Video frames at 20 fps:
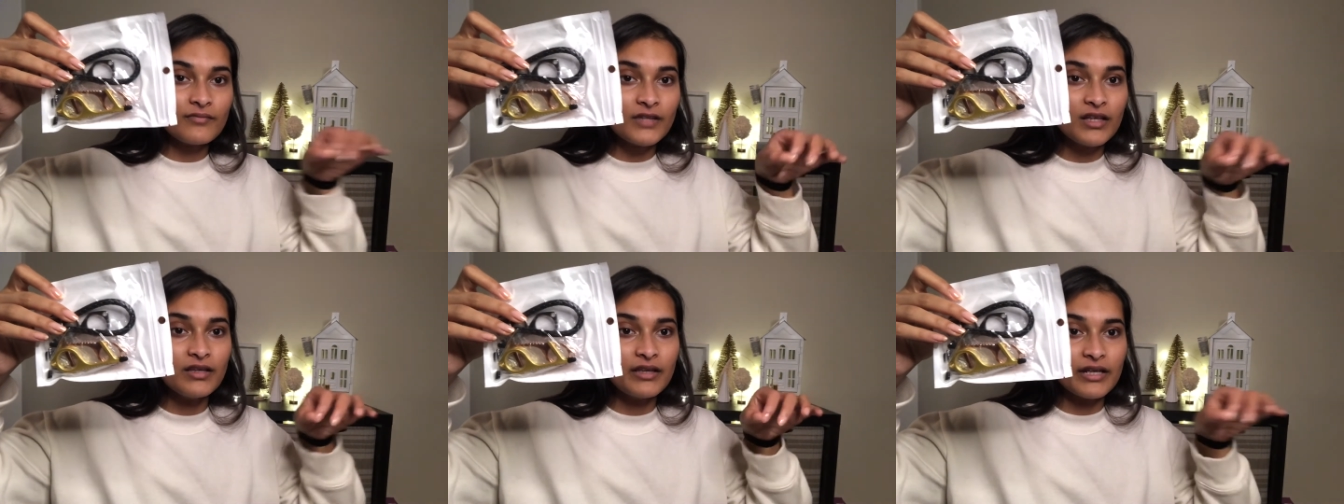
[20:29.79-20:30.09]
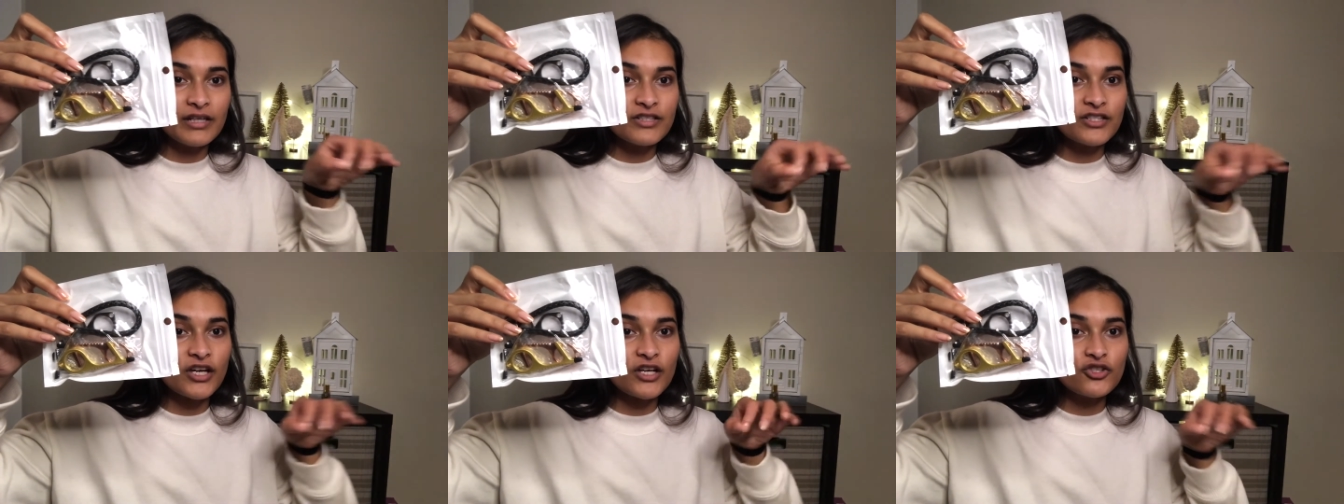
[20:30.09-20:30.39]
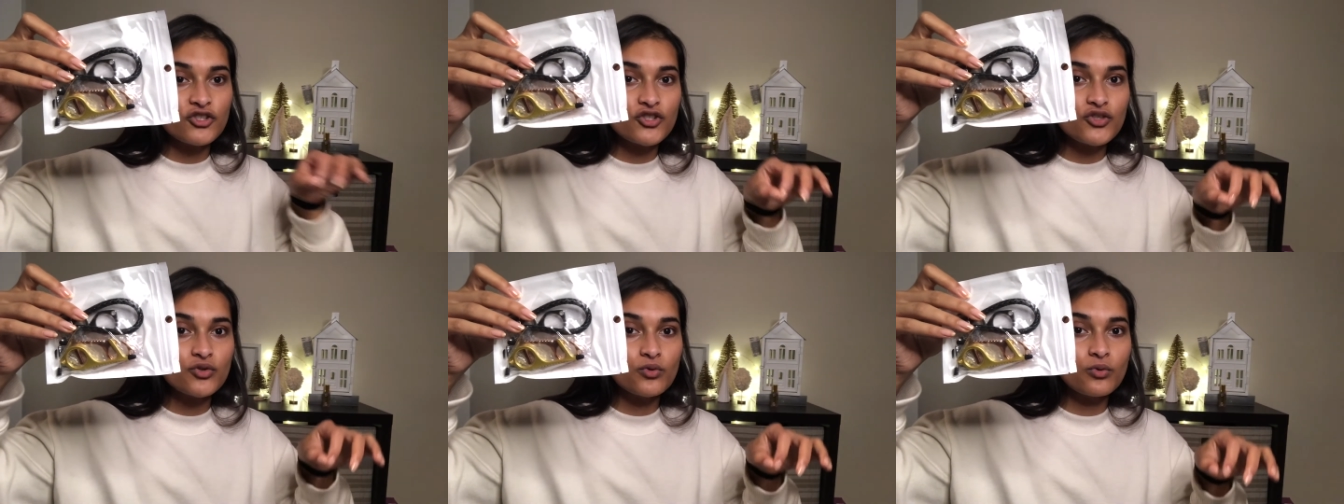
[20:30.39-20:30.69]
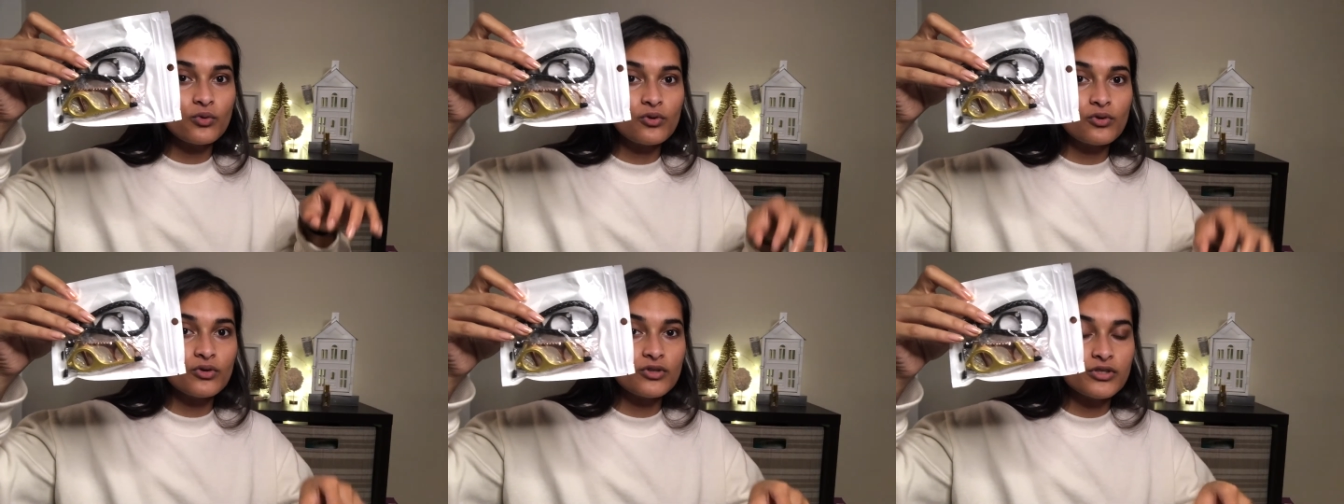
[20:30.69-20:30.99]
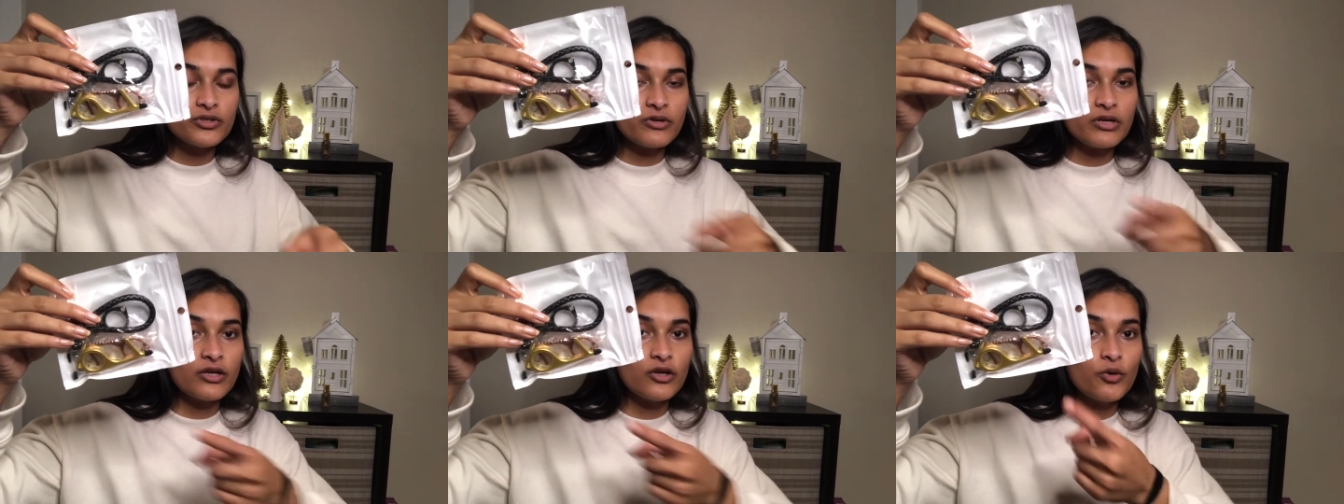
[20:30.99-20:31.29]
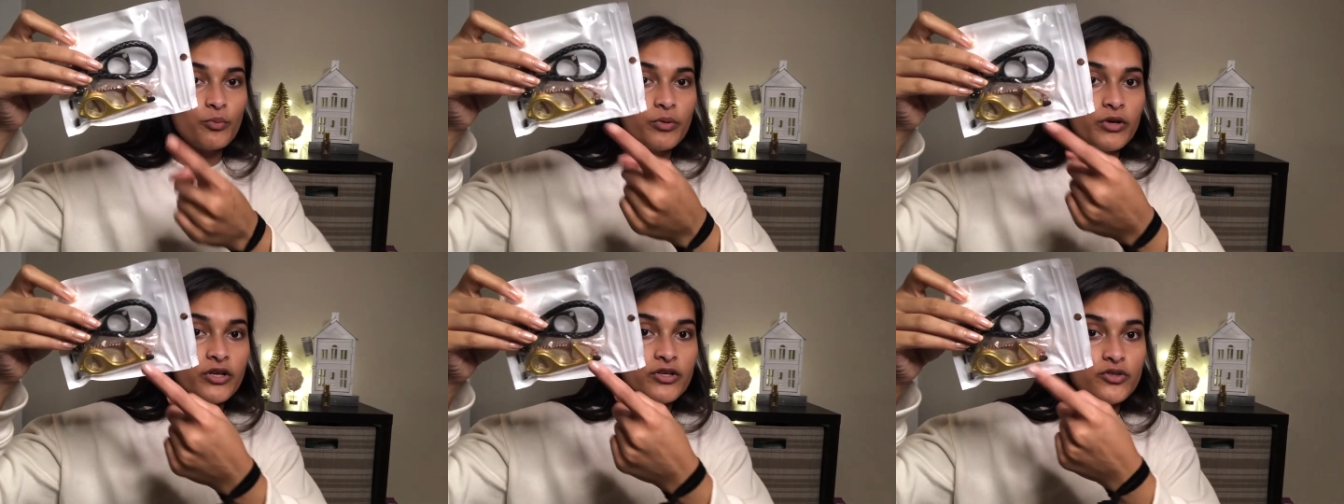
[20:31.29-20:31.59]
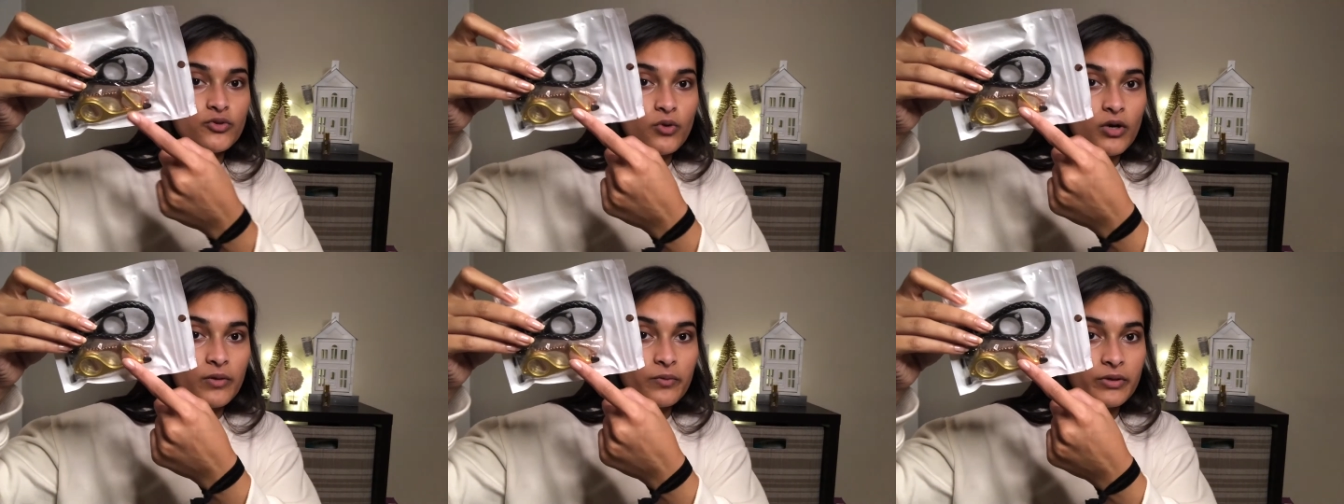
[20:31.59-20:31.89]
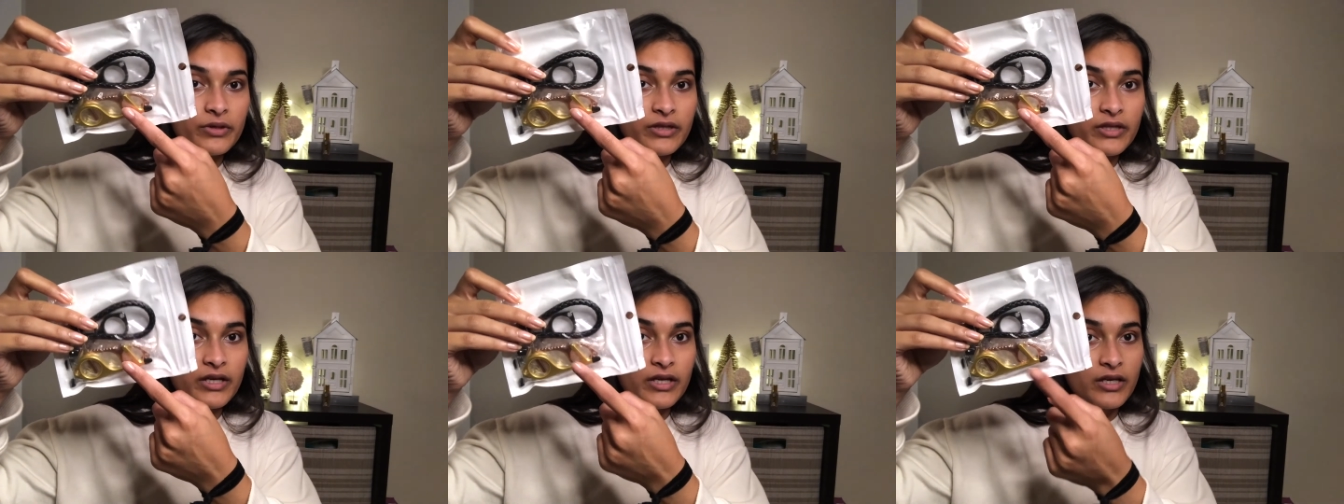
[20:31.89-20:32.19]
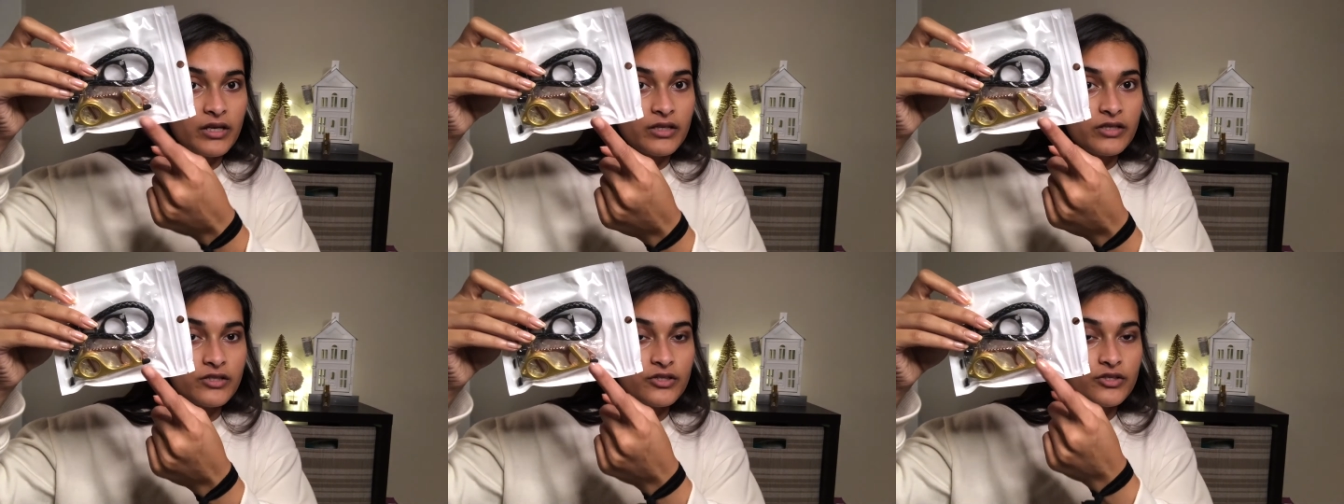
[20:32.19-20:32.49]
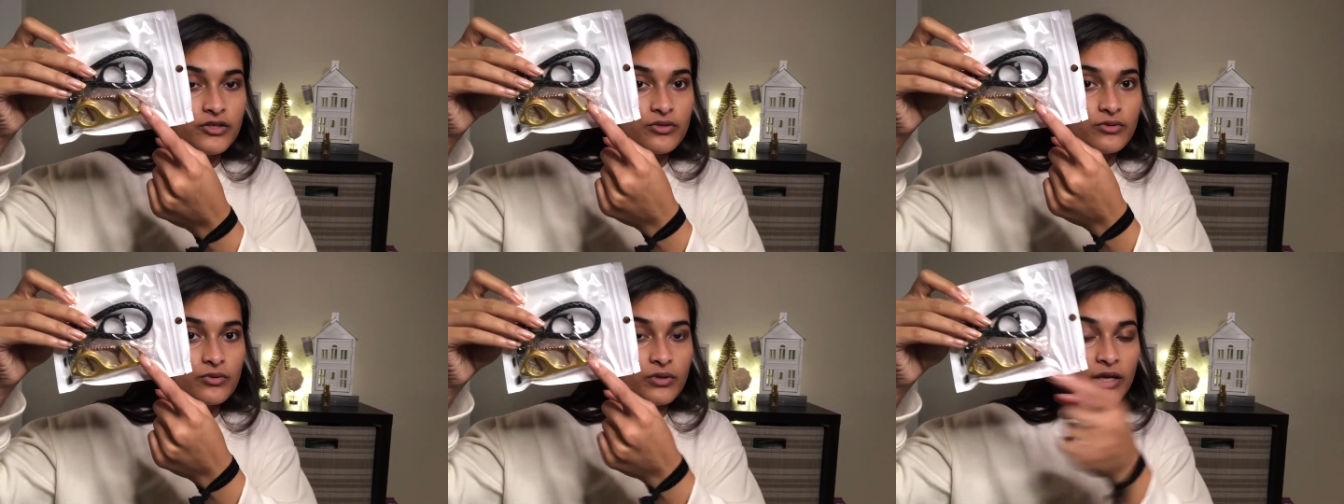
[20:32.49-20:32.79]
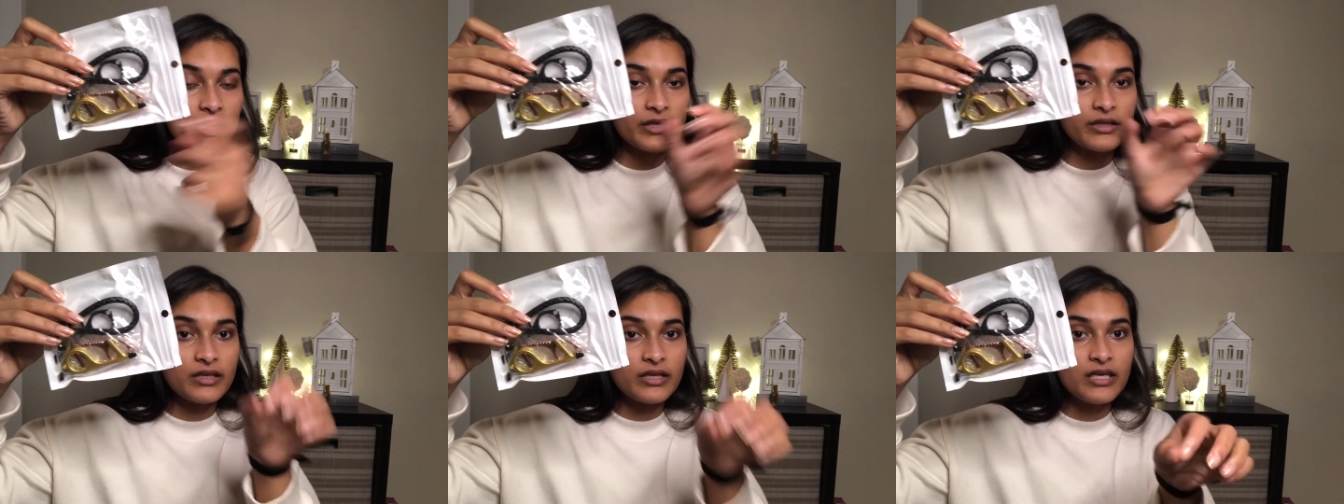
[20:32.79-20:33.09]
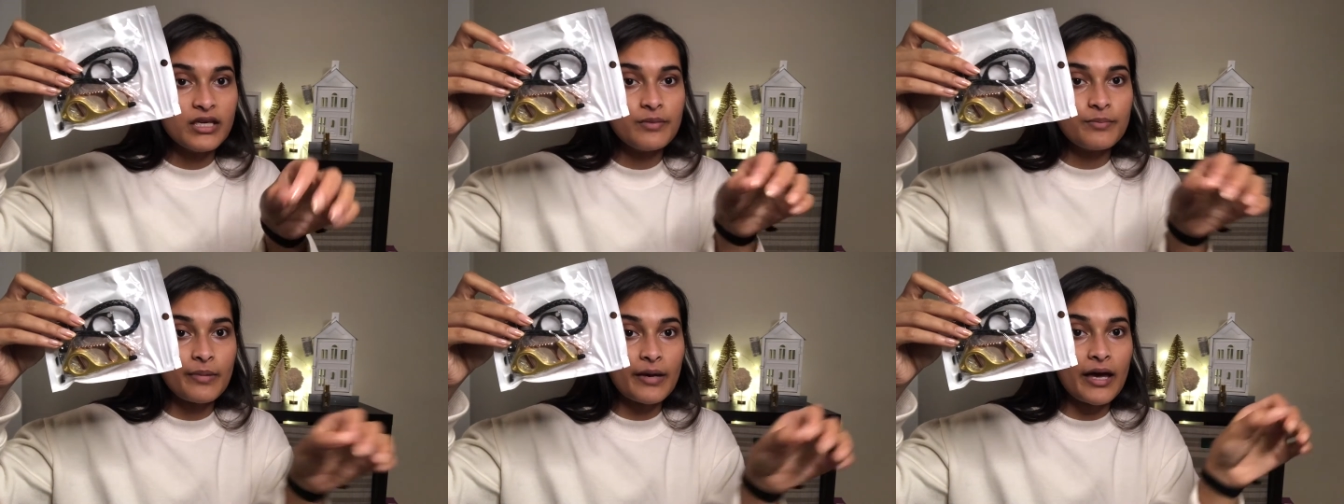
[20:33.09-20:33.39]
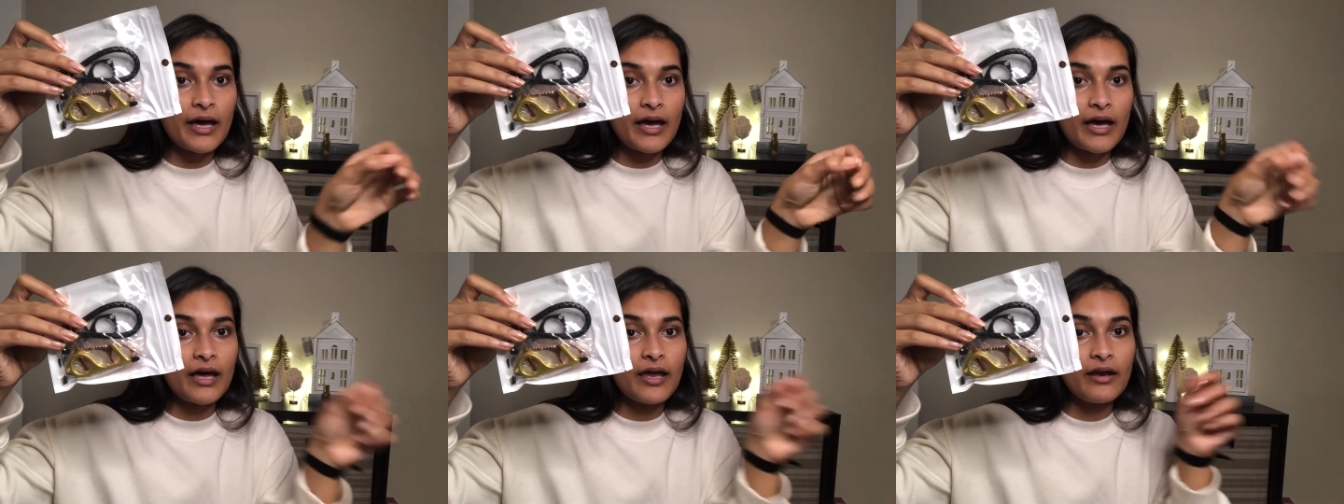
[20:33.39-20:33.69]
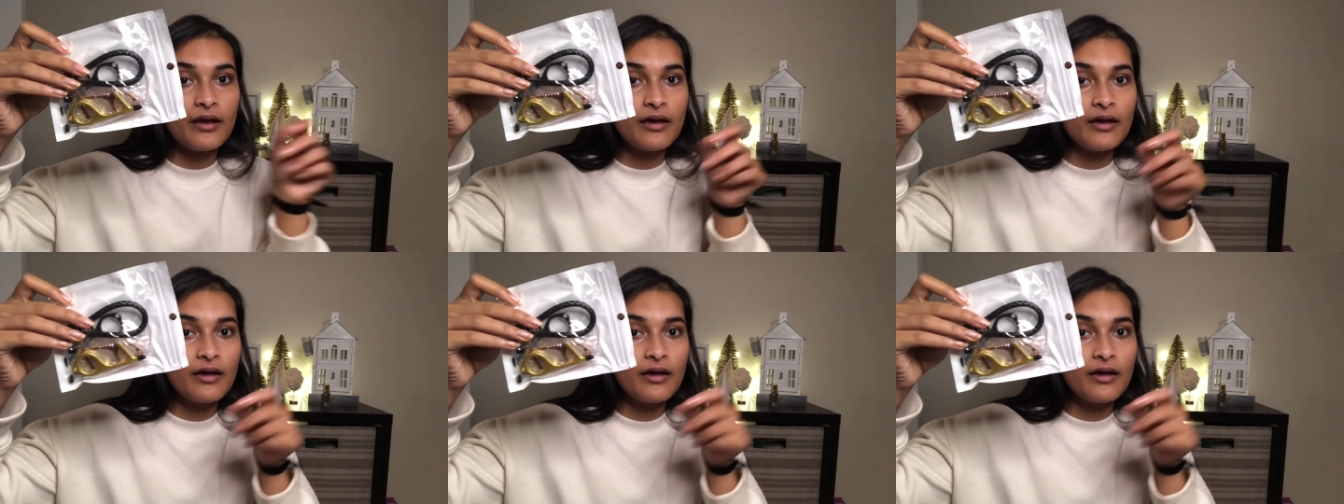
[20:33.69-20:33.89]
like touch tools. You can open a door with this, do like the keypad,